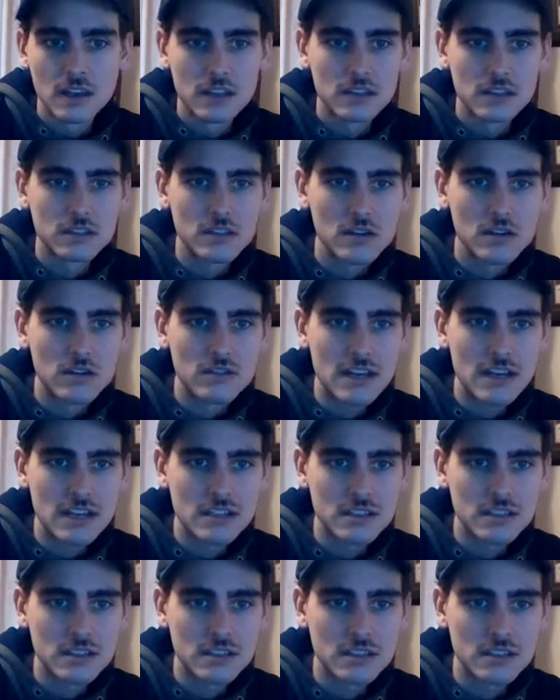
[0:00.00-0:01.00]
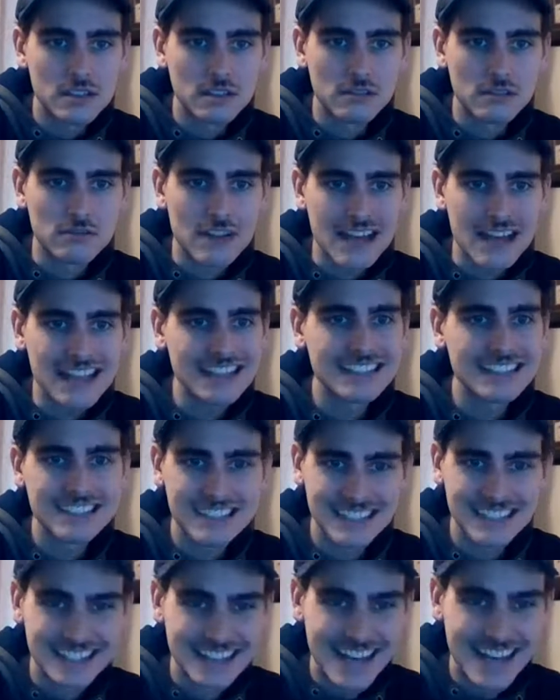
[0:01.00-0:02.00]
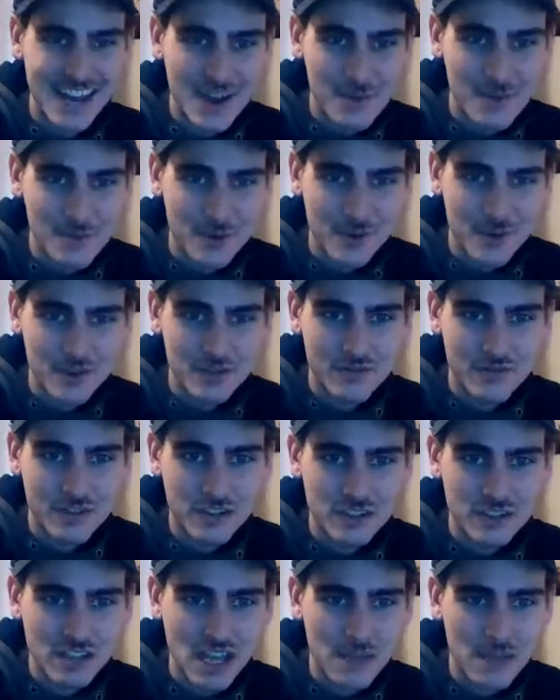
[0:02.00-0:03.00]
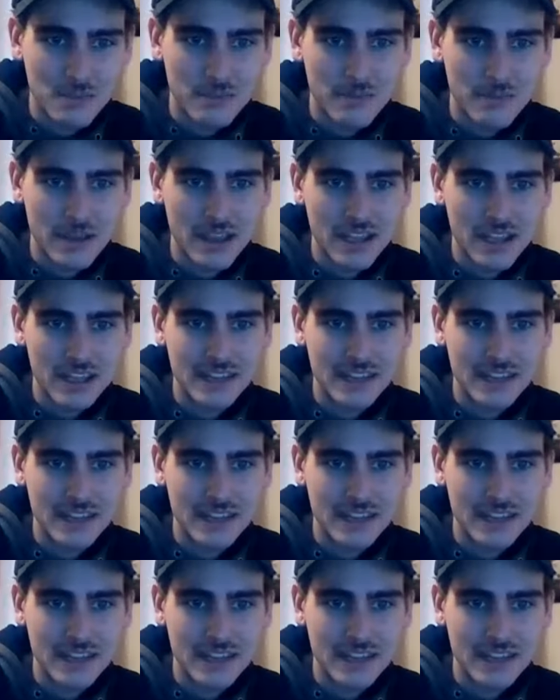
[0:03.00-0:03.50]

So Rask's numbers versus Tampa Bay,